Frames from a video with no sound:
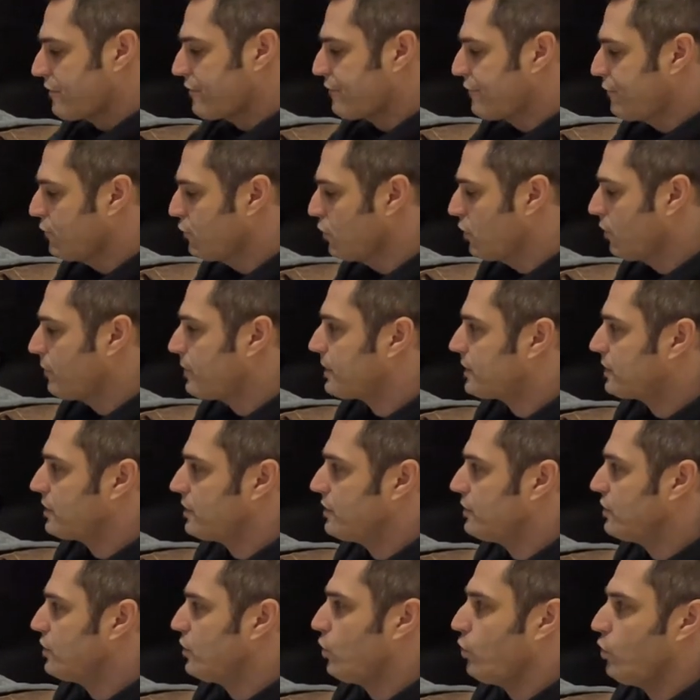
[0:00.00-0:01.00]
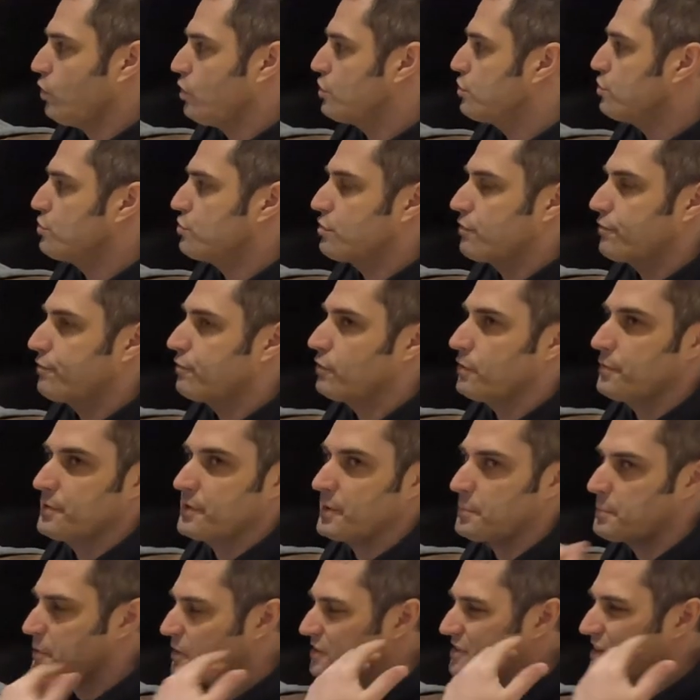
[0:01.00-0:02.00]
Full of it, the whole YouTube full of
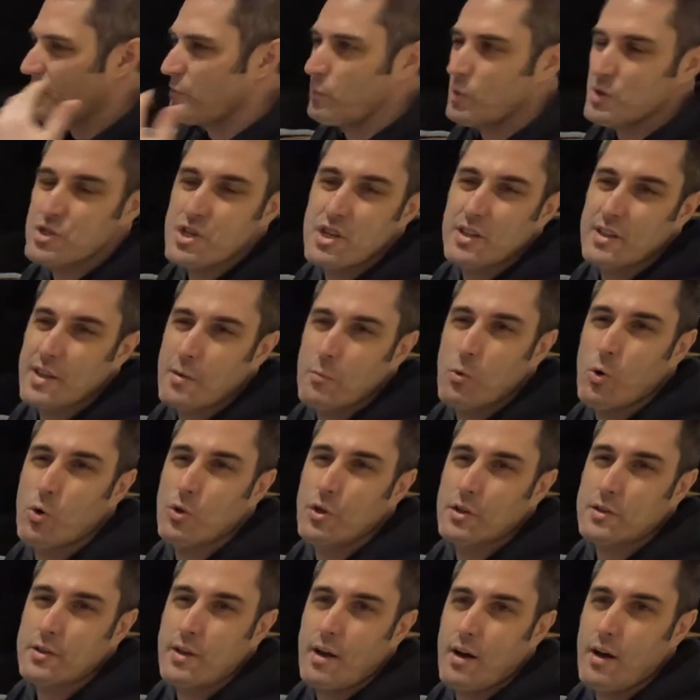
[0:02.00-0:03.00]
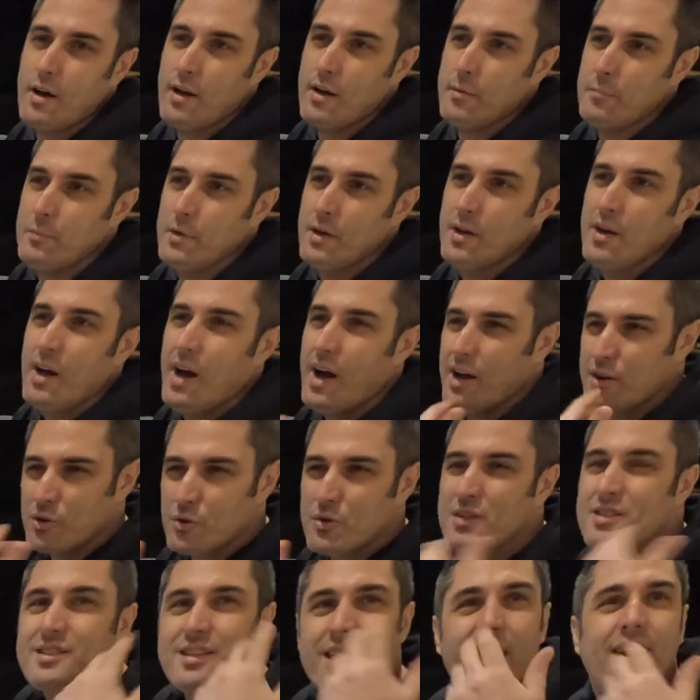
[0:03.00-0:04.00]
it, because I'm watching them all the time. I know
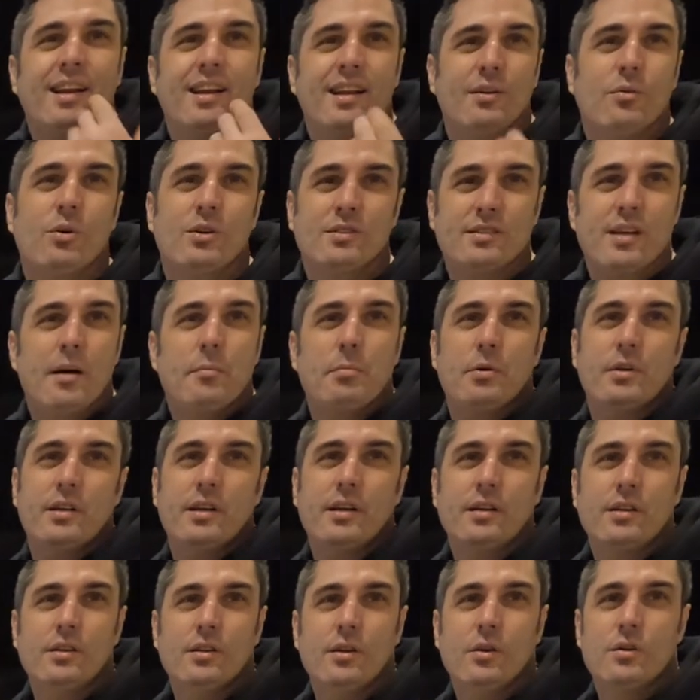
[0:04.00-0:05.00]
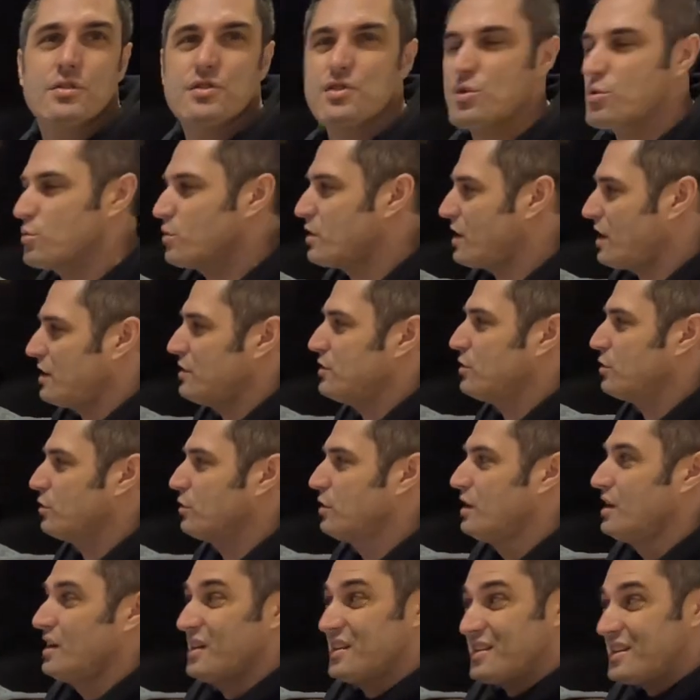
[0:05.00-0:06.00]
exactly what's happening, you know, so I know
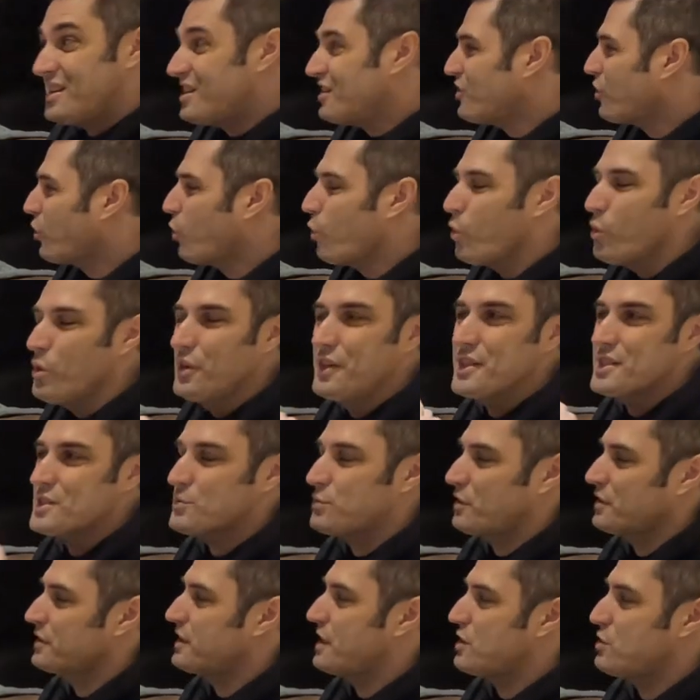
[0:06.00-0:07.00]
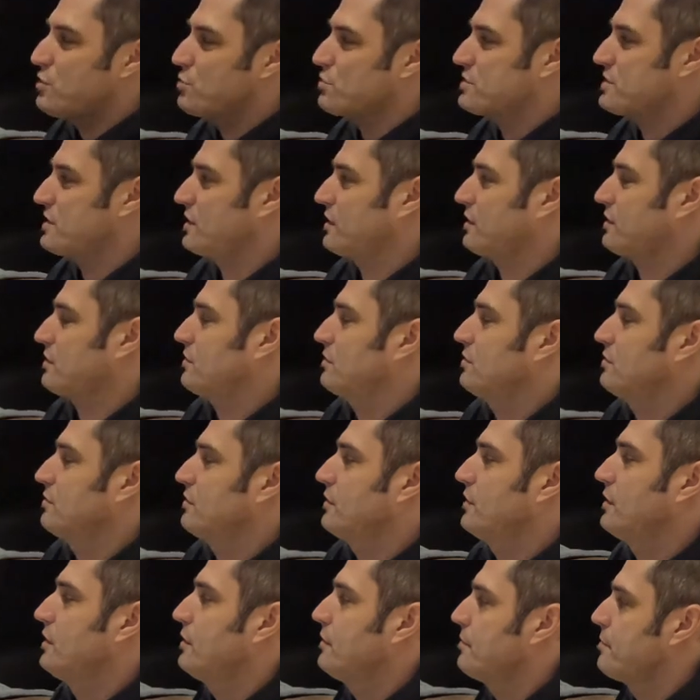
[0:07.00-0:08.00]
all this one they're using.
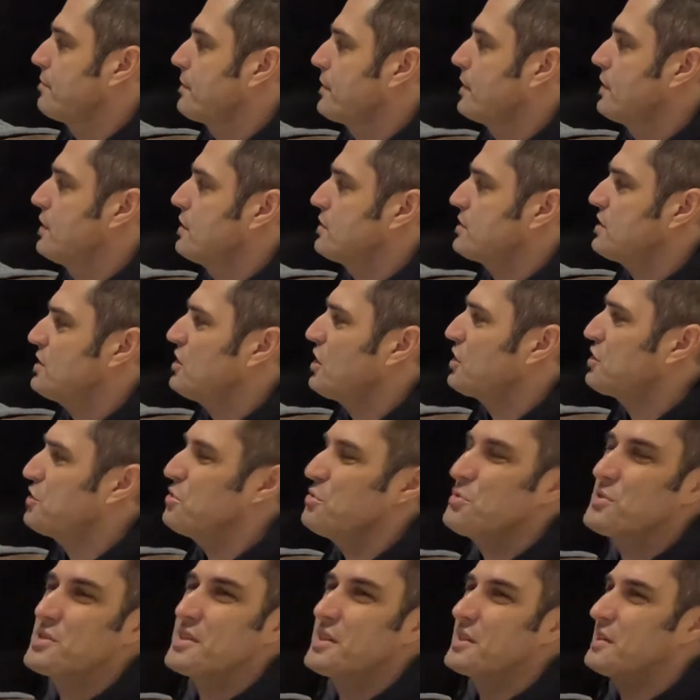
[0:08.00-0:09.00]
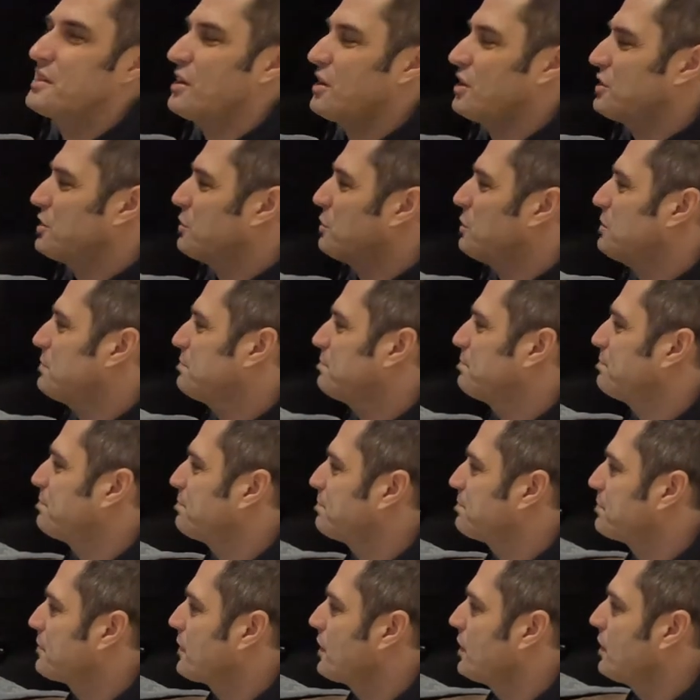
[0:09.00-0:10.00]
Not using the other one.
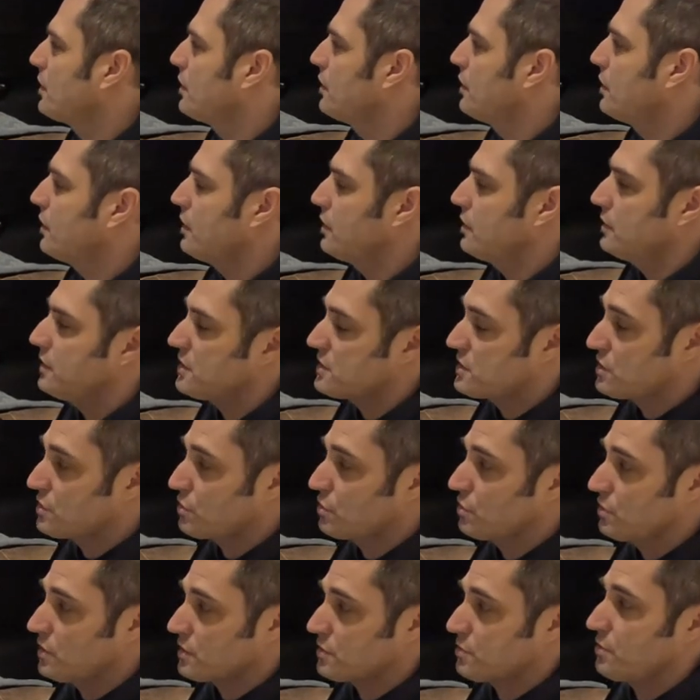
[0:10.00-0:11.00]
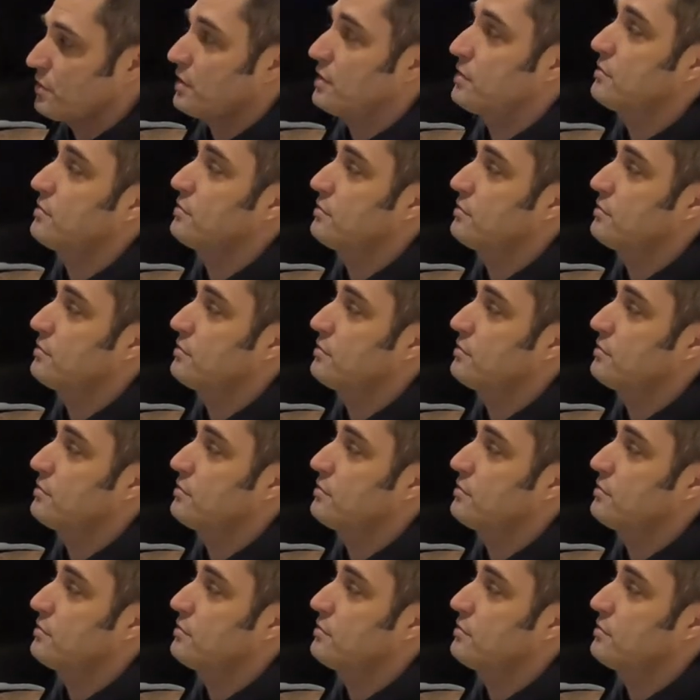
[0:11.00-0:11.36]
This is good as well.